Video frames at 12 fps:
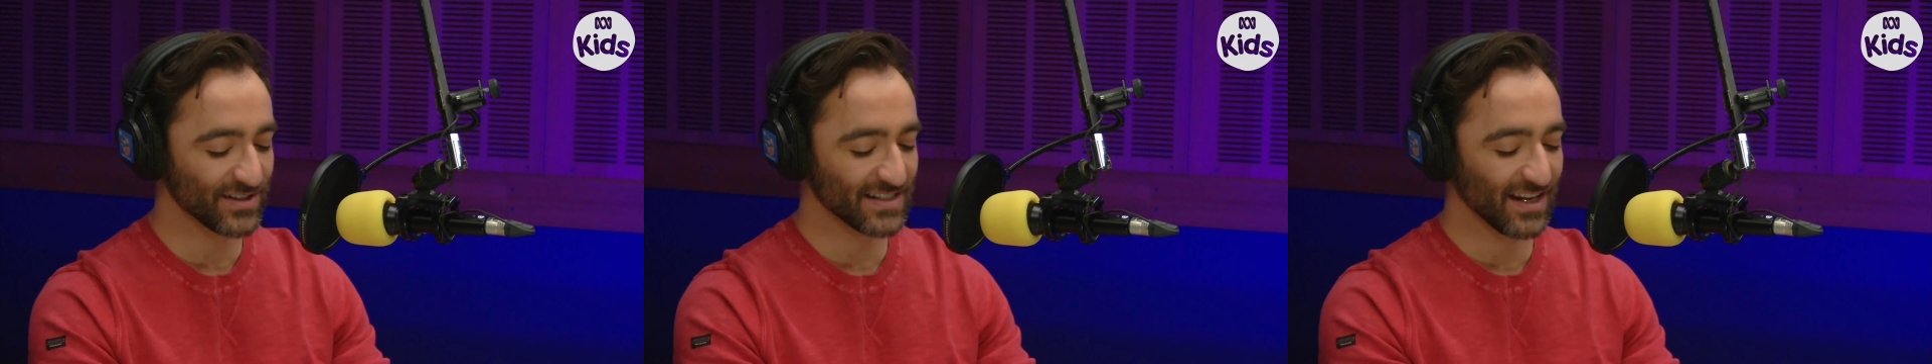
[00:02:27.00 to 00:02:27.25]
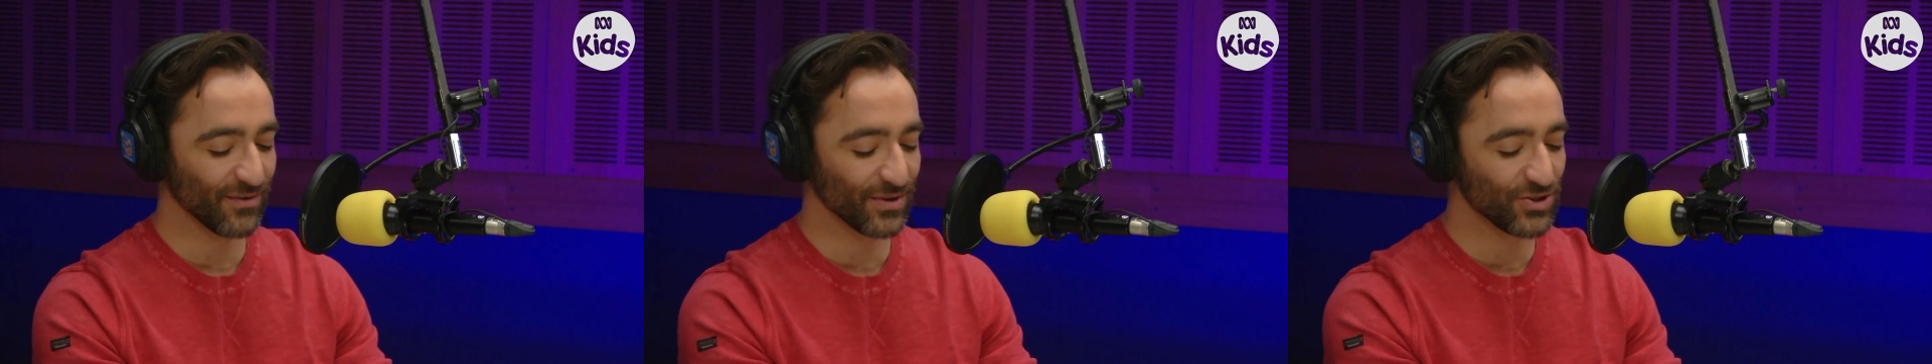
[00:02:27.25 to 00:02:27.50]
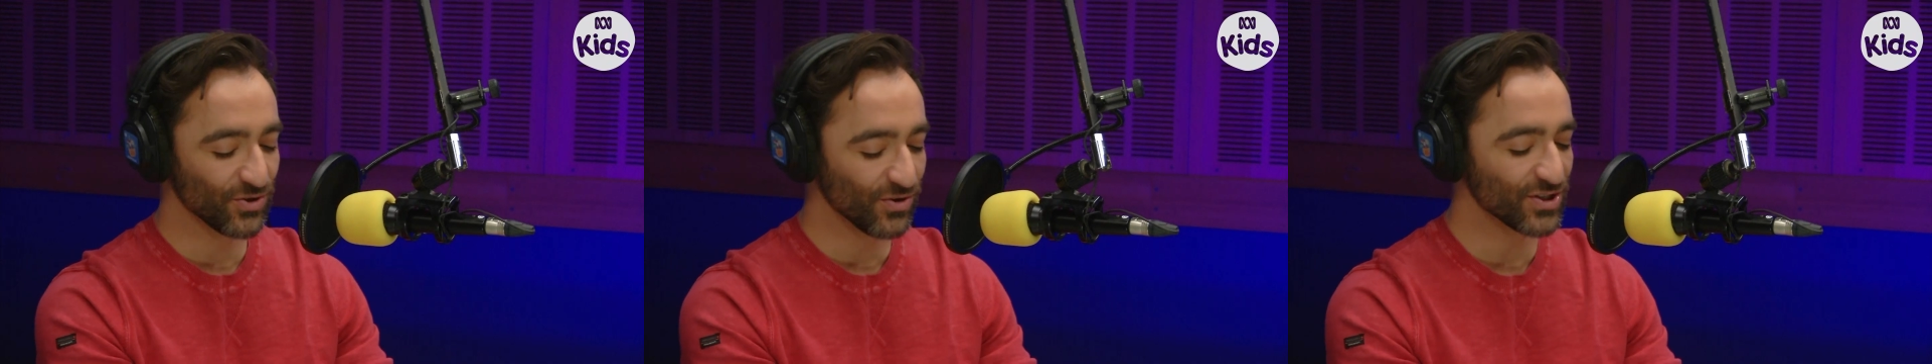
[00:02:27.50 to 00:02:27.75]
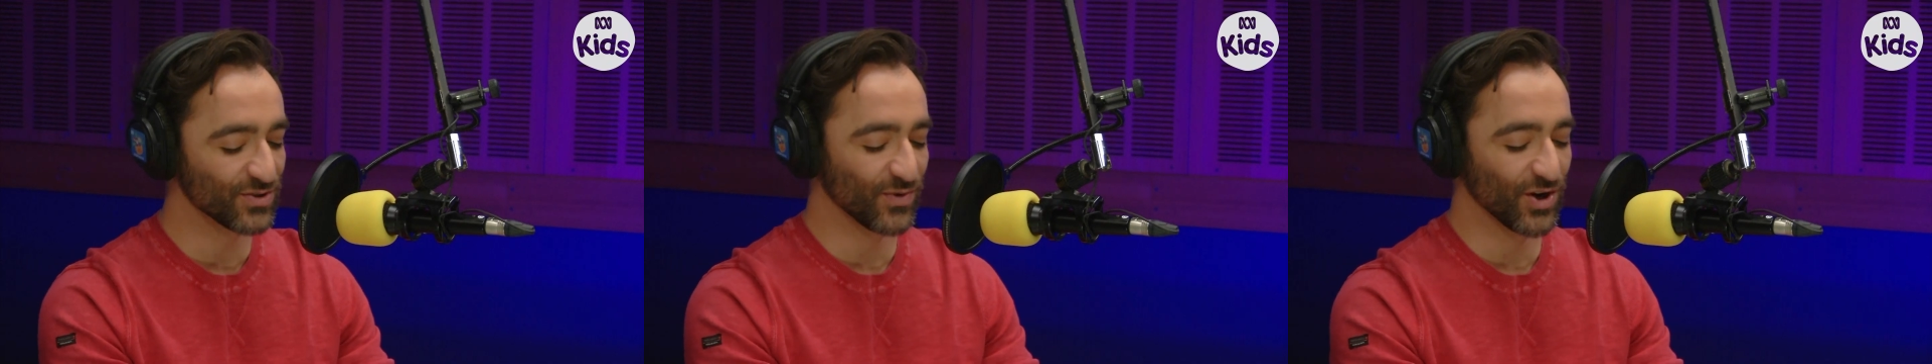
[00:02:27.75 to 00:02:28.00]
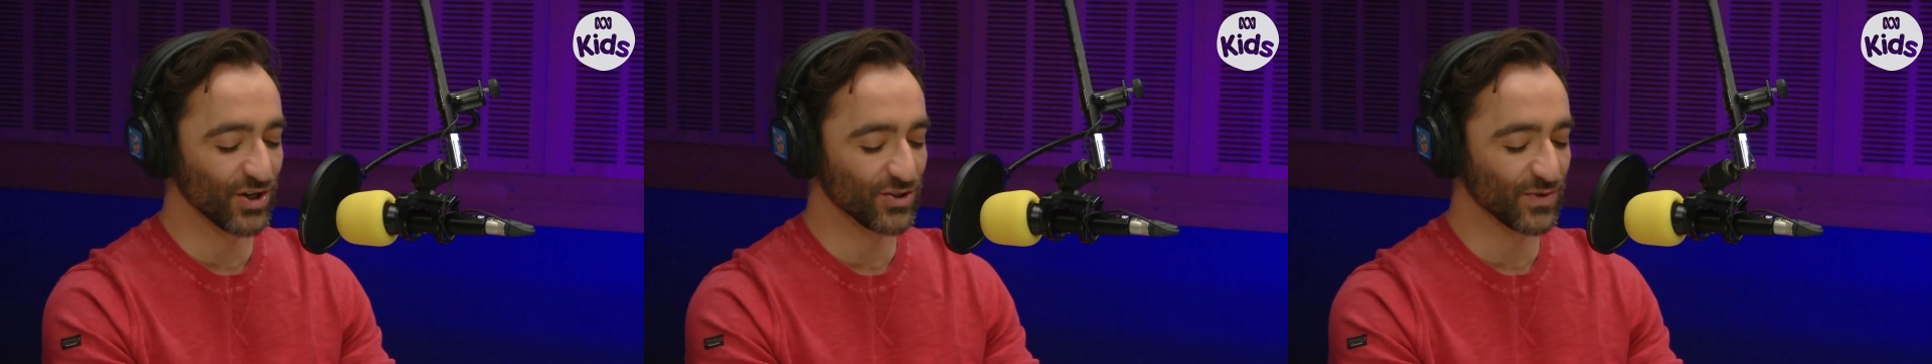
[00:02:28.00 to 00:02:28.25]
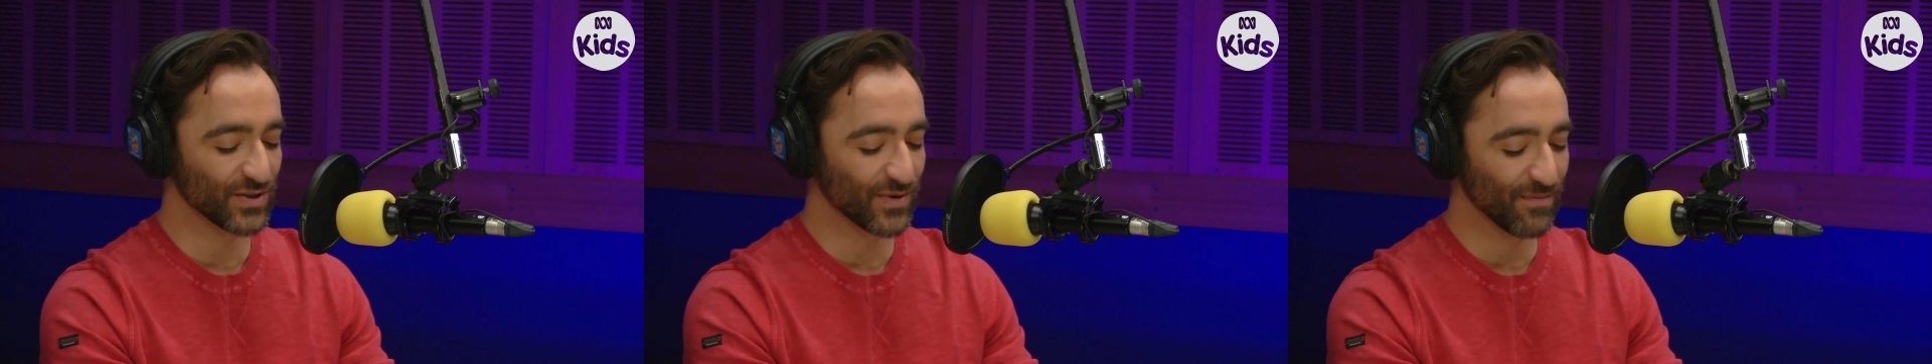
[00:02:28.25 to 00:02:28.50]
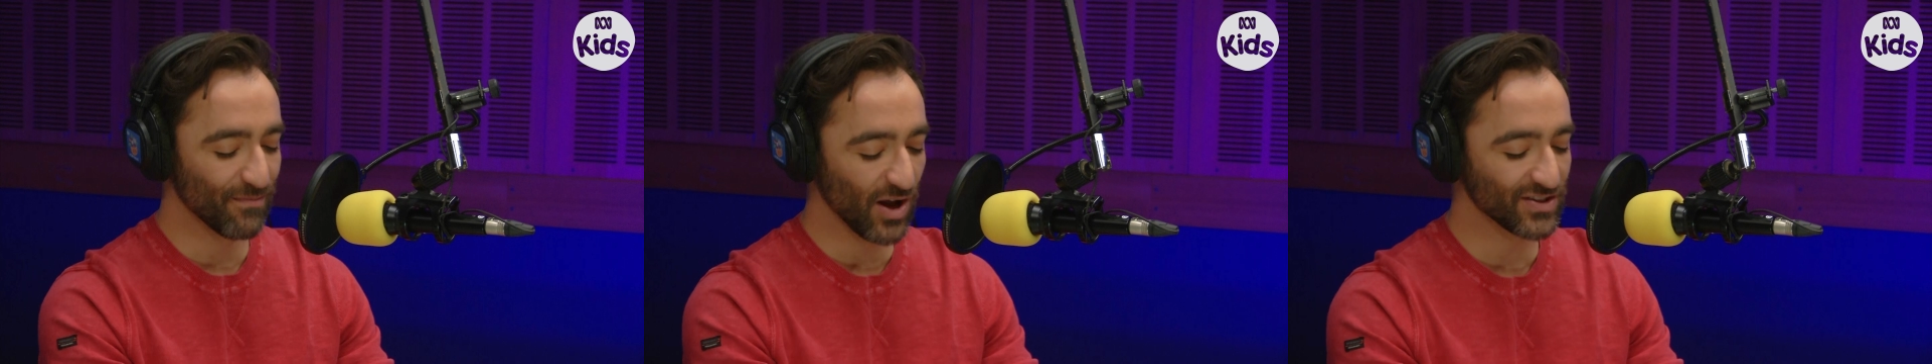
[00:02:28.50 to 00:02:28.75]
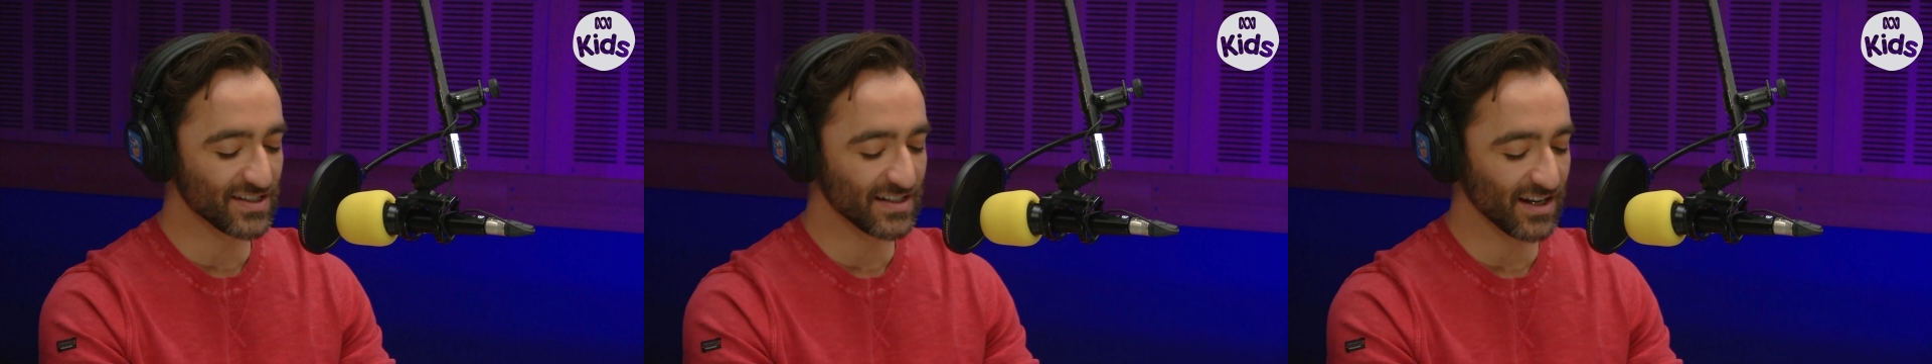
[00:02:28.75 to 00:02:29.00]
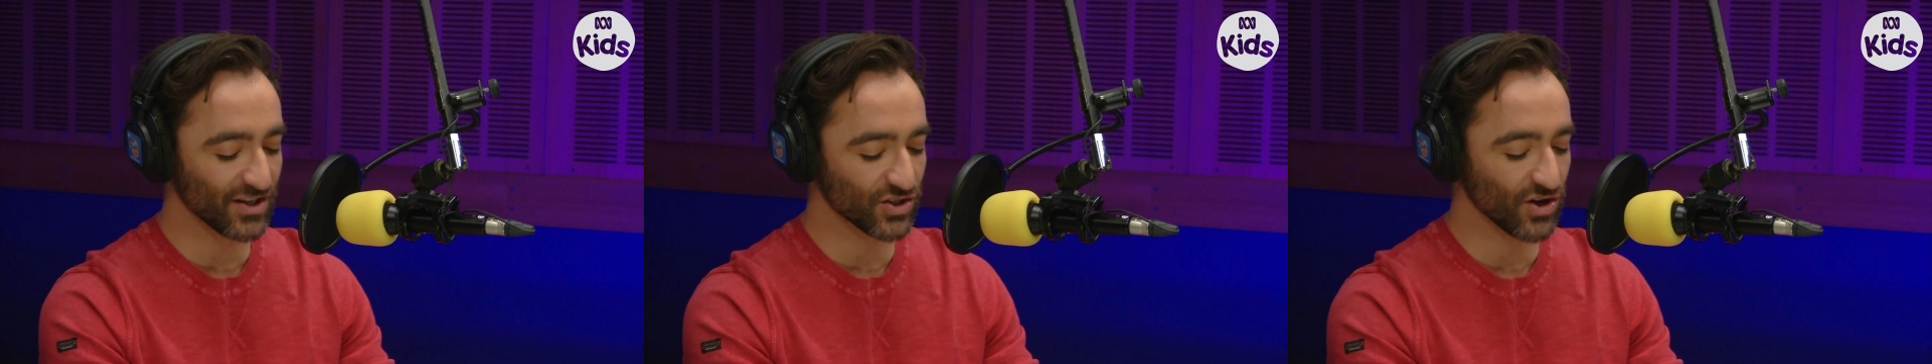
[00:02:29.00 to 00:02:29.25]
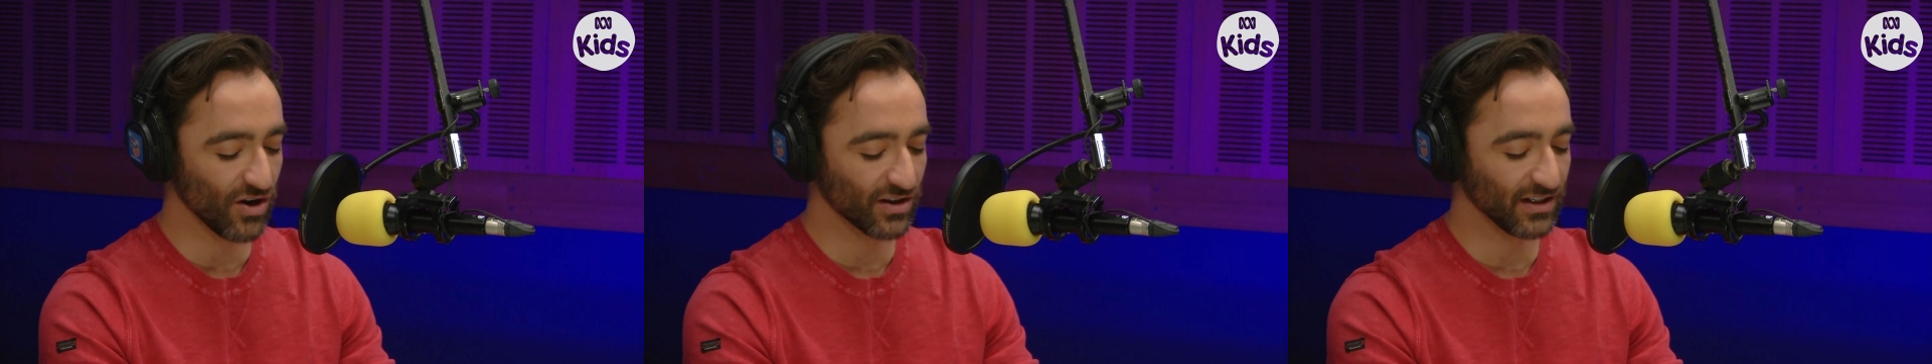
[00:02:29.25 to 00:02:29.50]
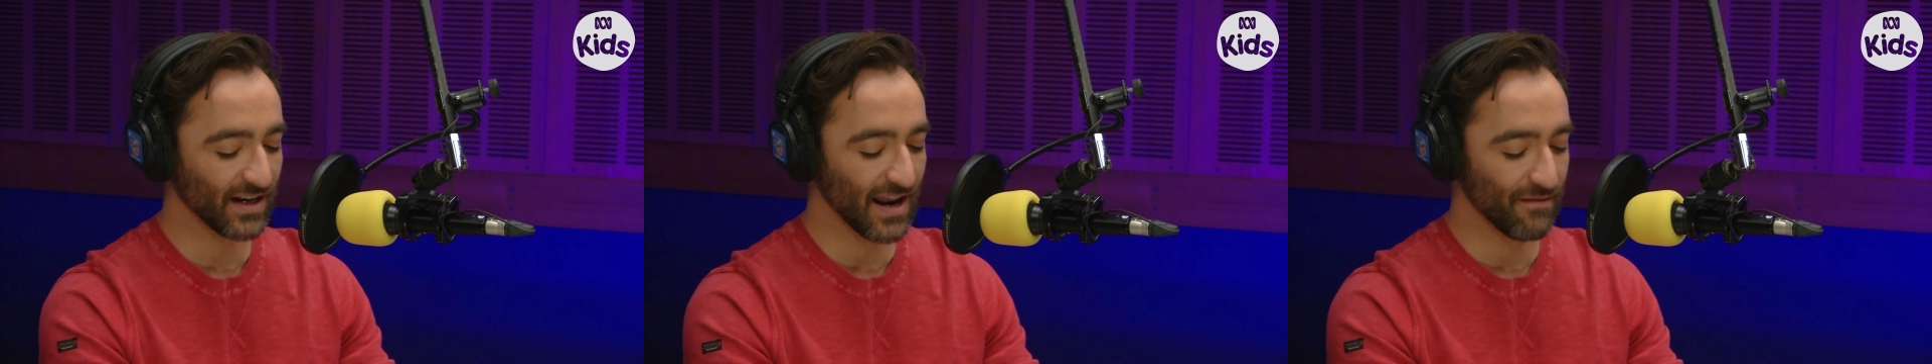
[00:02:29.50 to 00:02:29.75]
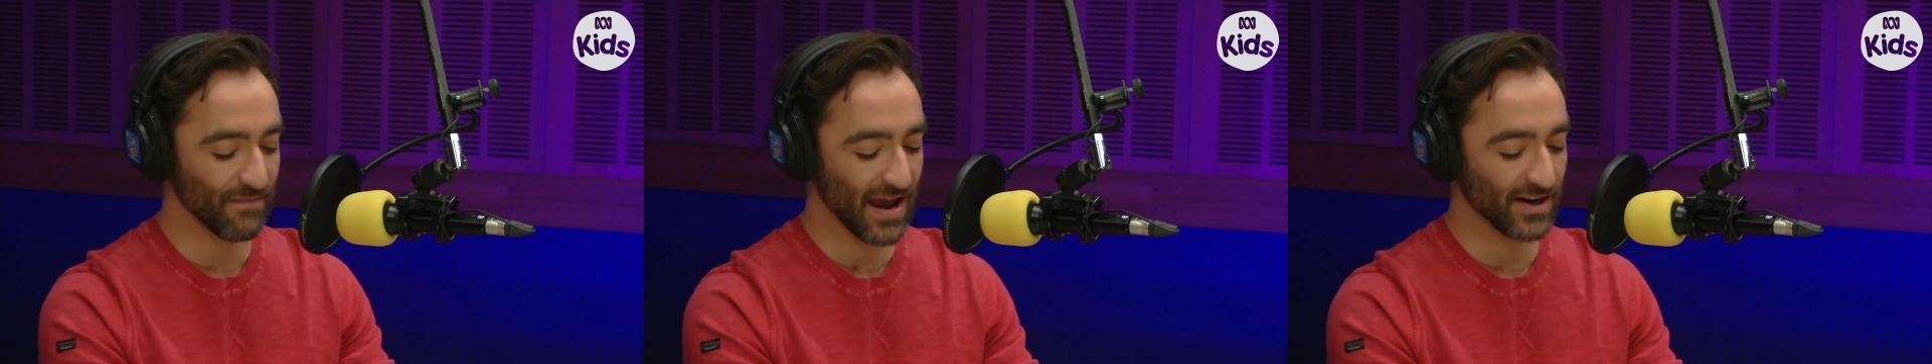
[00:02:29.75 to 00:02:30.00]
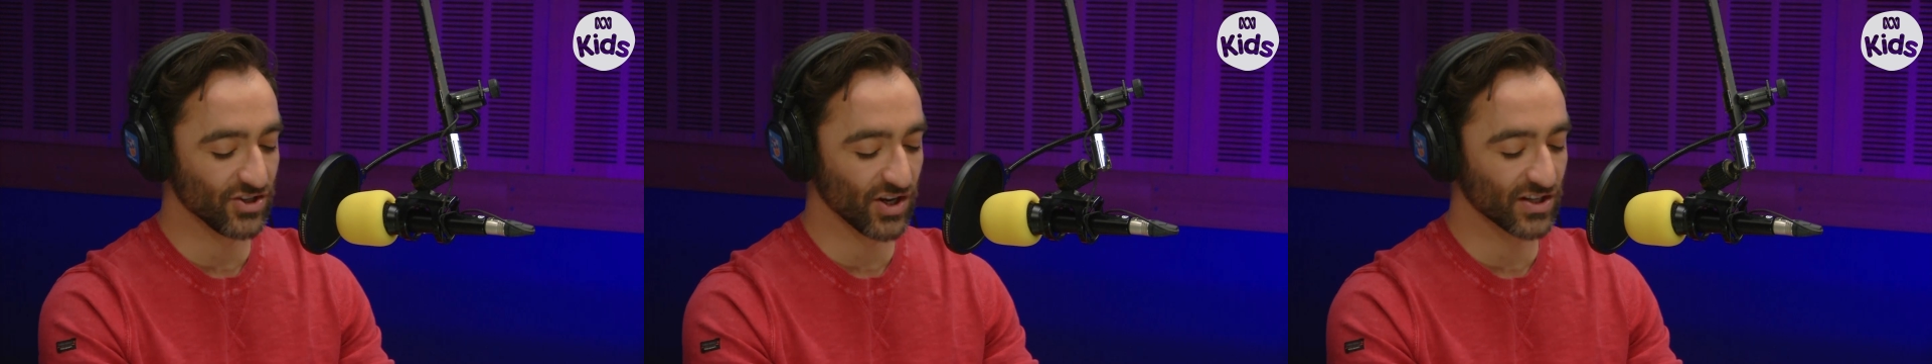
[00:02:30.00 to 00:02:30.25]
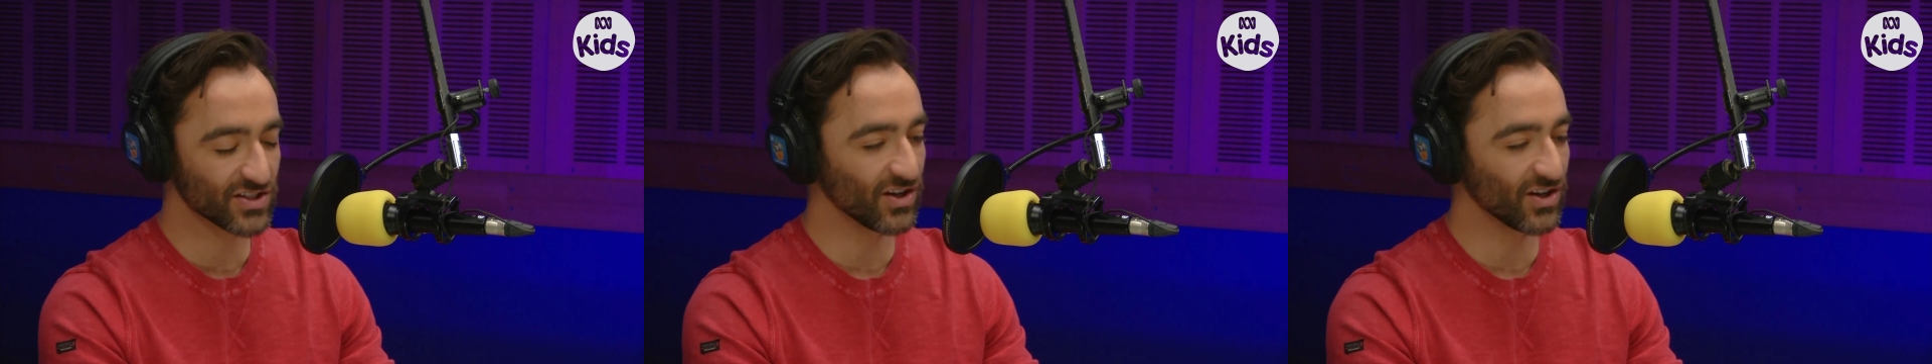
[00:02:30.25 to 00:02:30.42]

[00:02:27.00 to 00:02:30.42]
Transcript: salad with George's words, which were monster, chocolate, and magic.